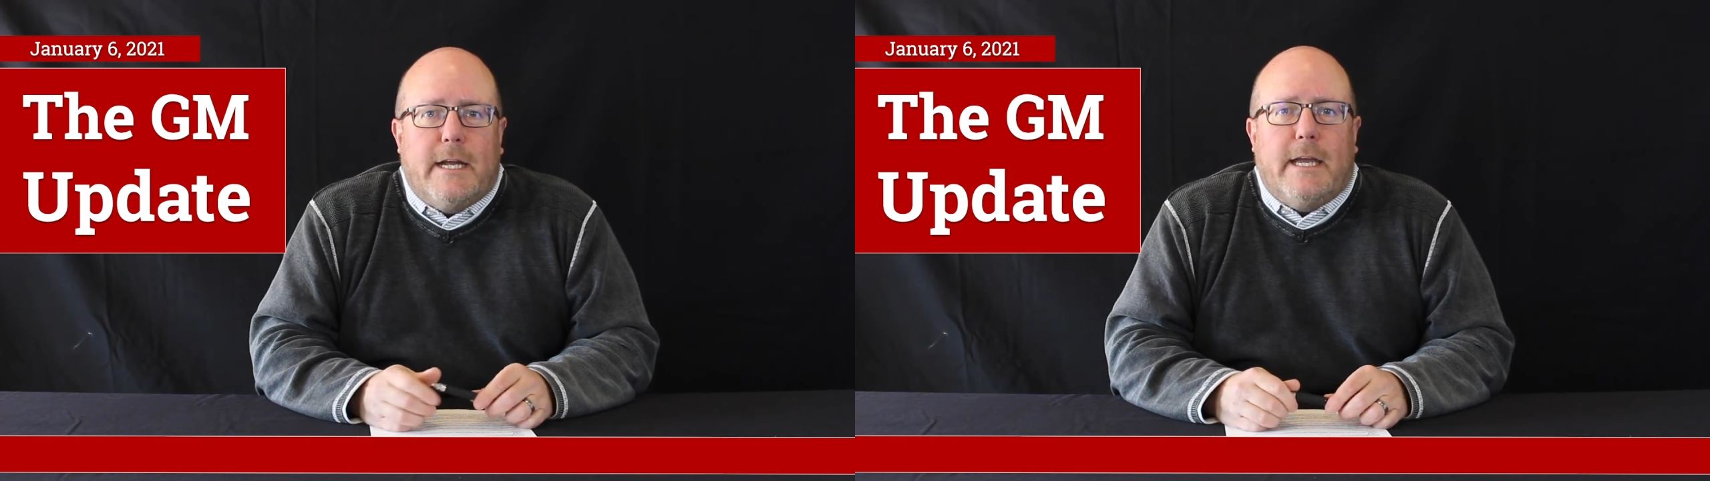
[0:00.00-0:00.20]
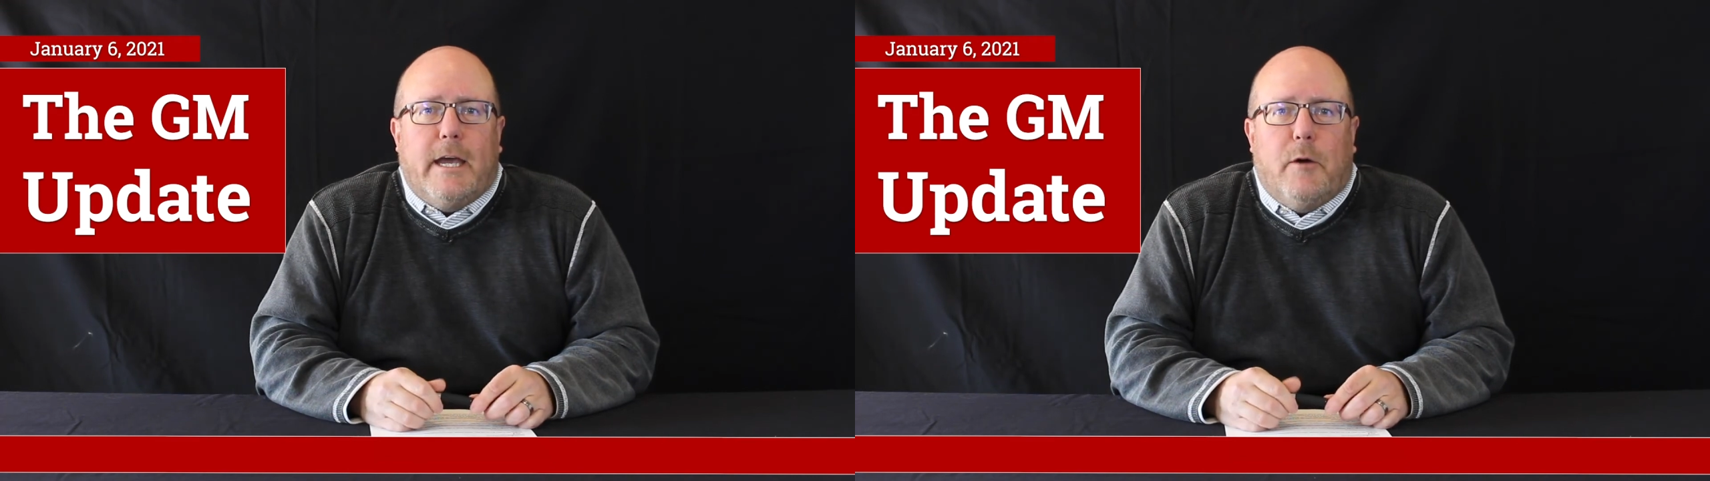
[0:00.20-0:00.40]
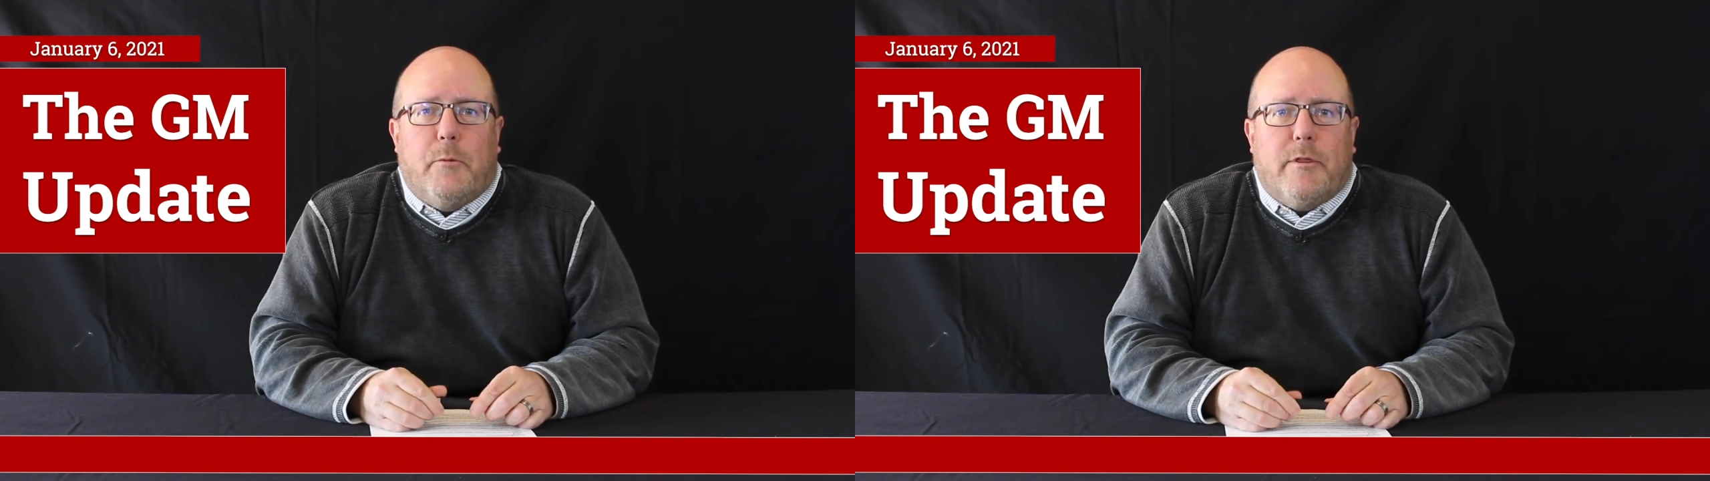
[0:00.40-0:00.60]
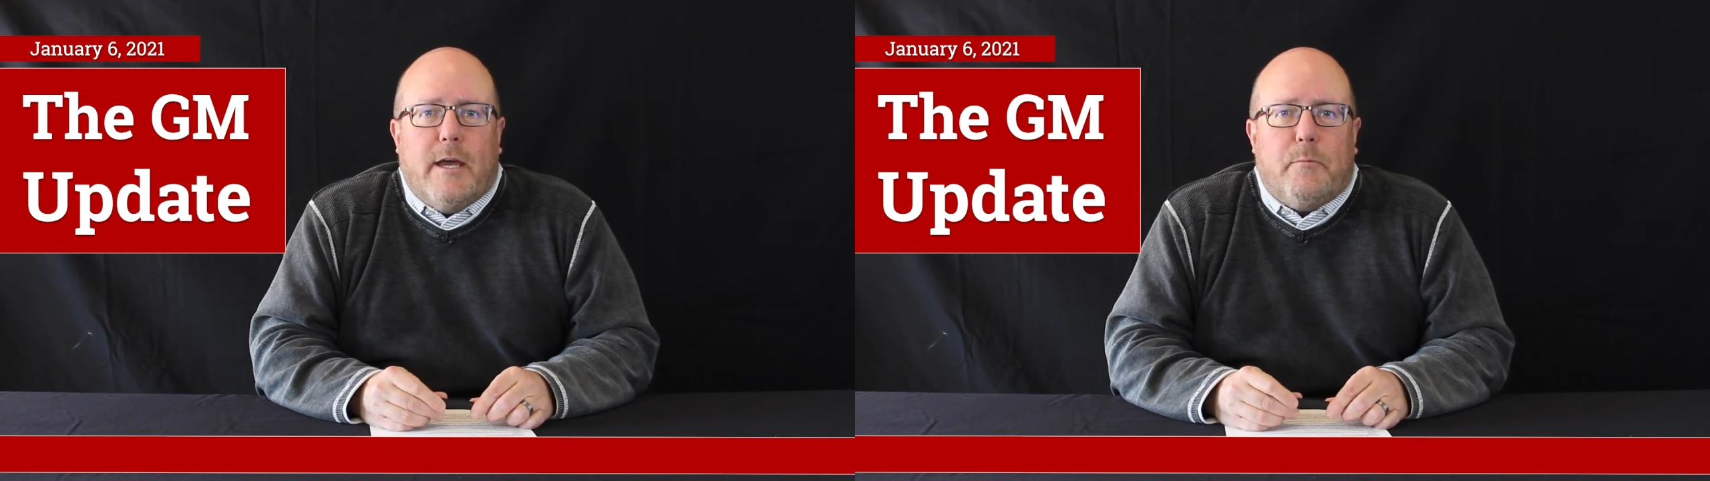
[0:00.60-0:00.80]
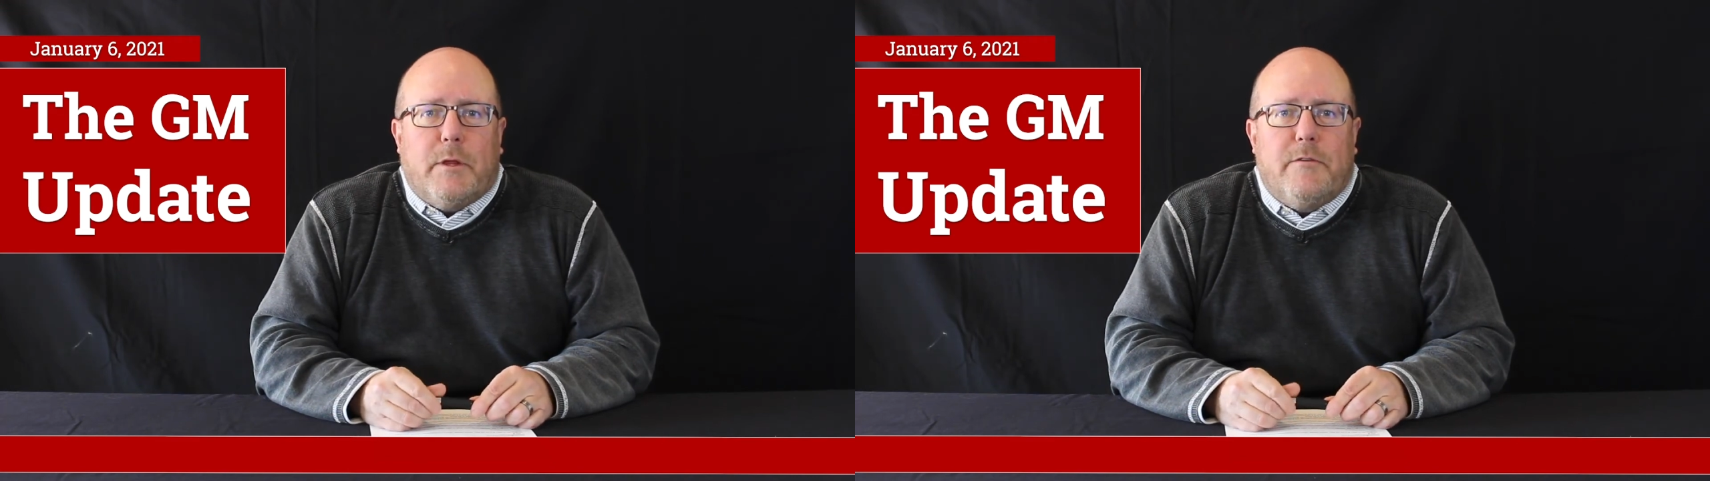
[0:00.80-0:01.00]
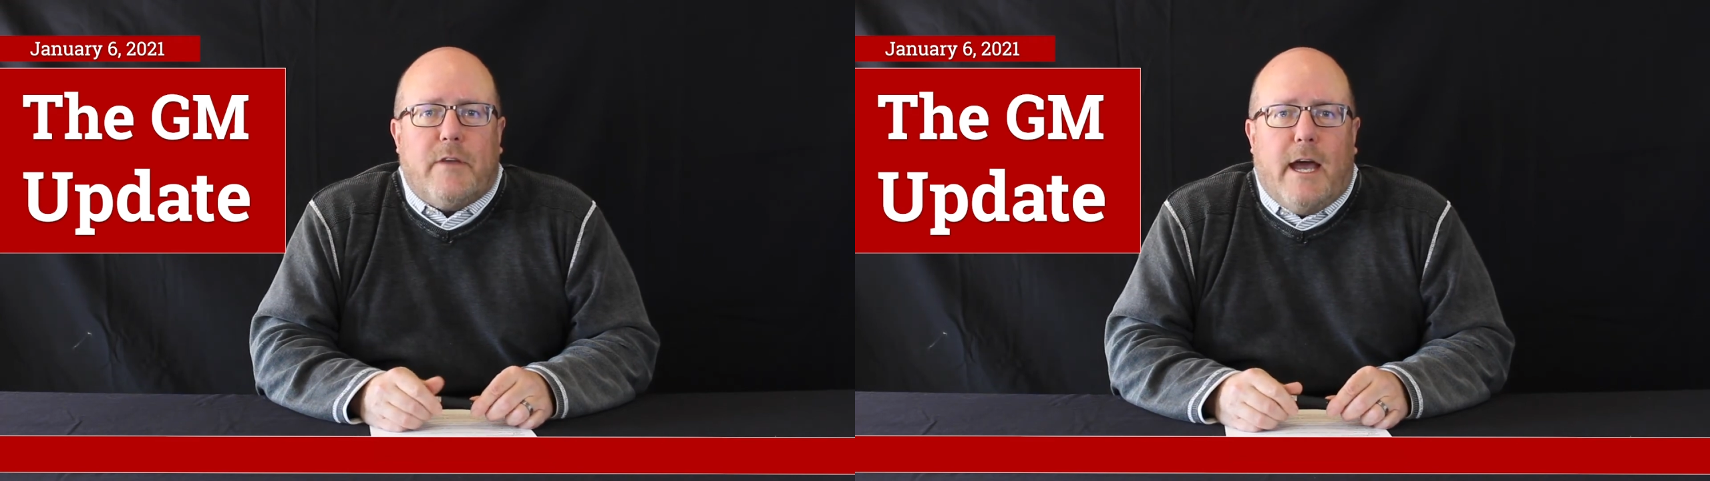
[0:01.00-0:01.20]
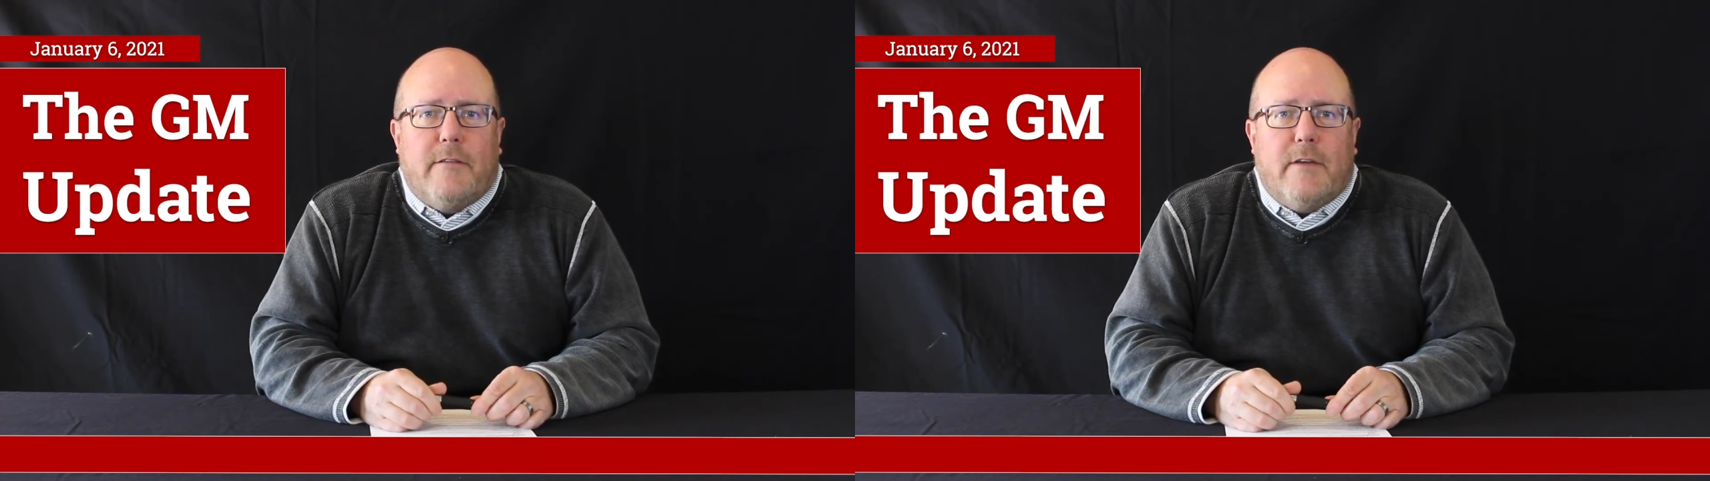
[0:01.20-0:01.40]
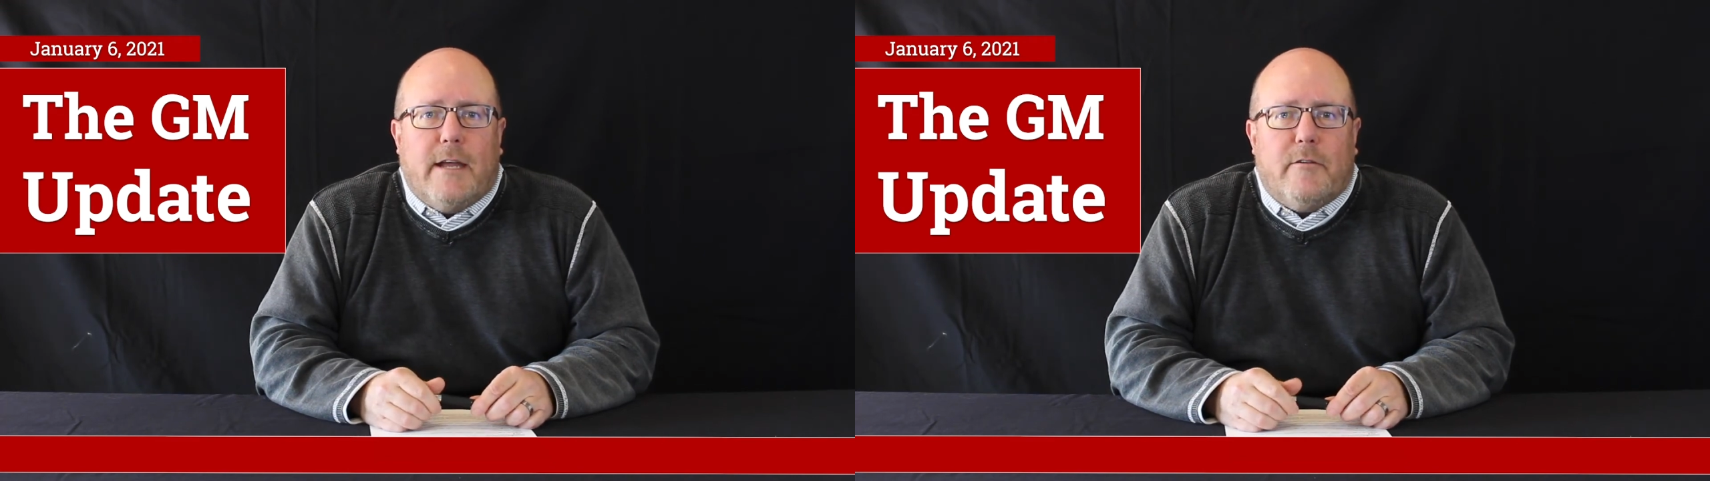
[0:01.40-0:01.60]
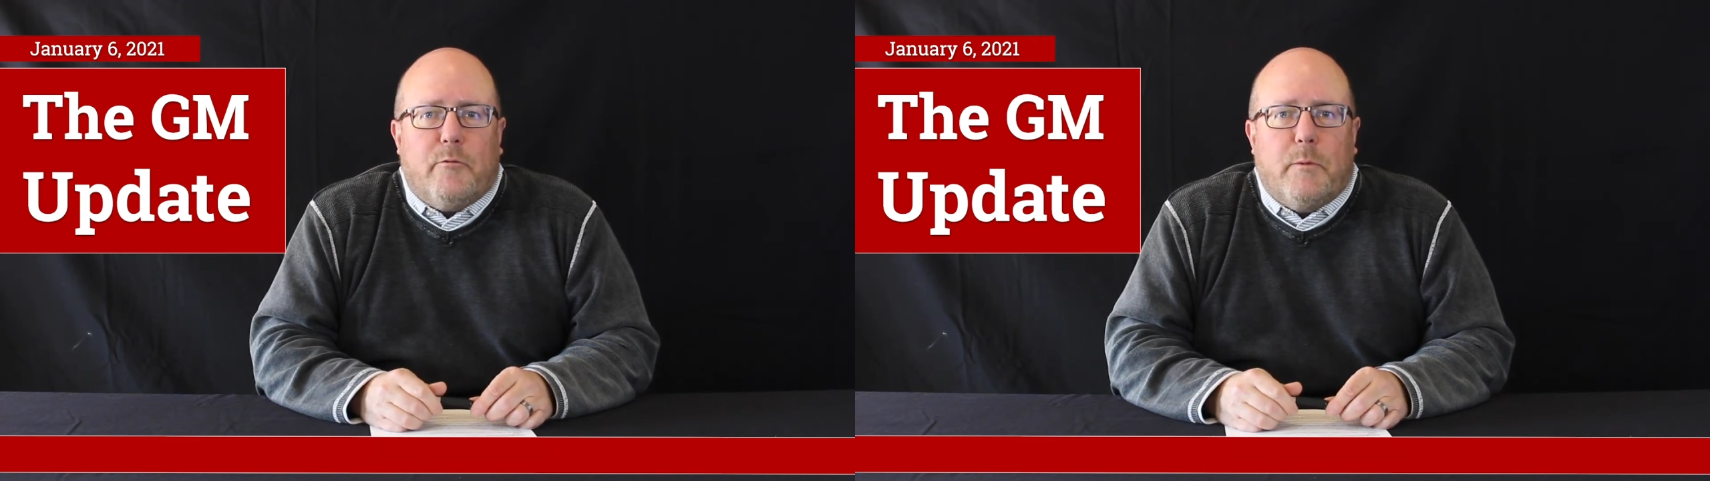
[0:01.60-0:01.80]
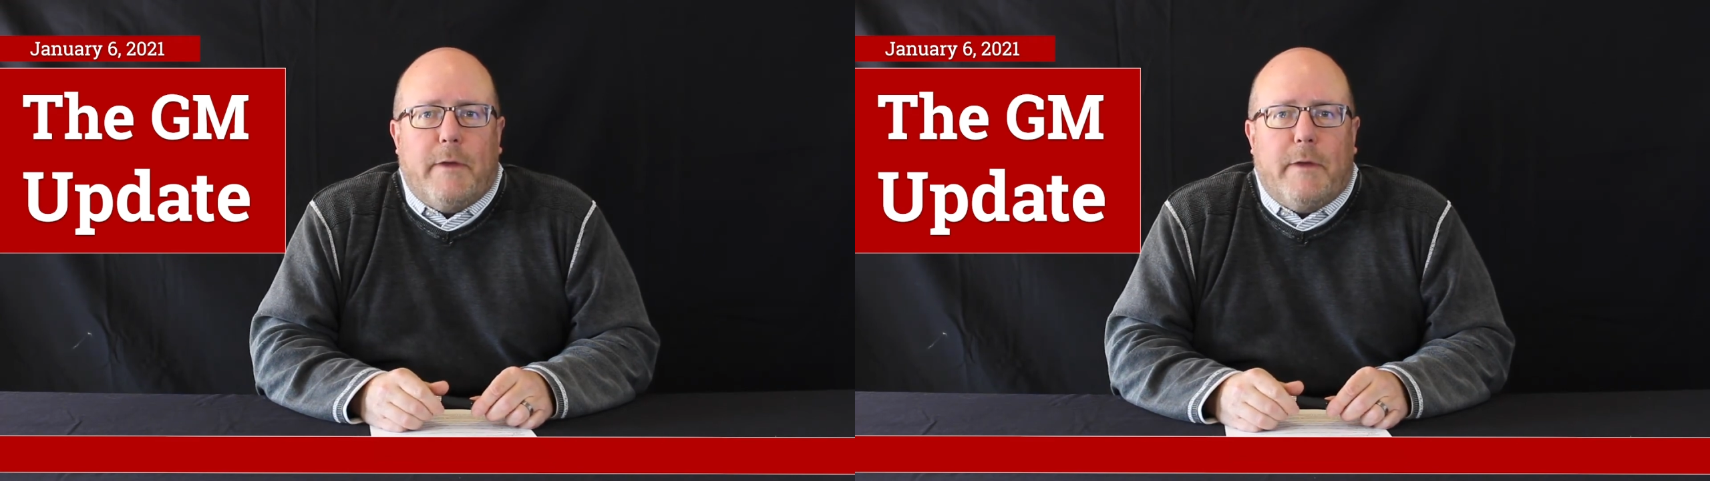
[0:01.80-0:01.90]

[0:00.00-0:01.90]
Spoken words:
any help with that, please contact us.